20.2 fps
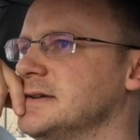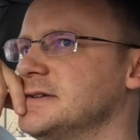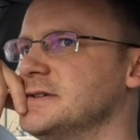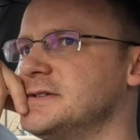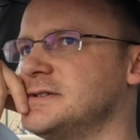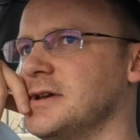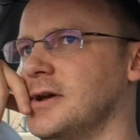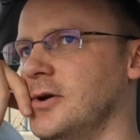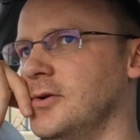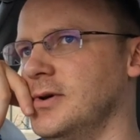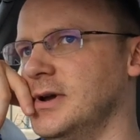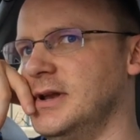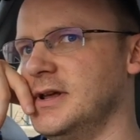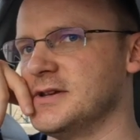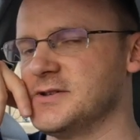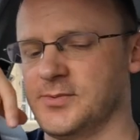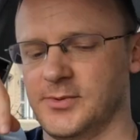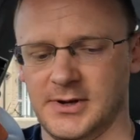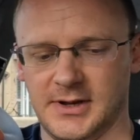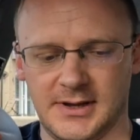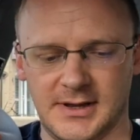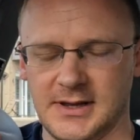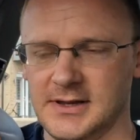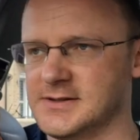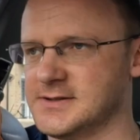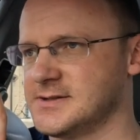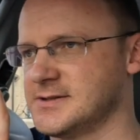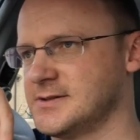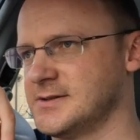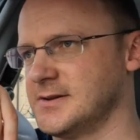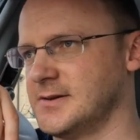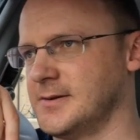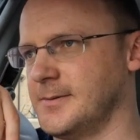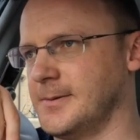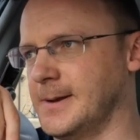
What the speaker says: So it is what it is.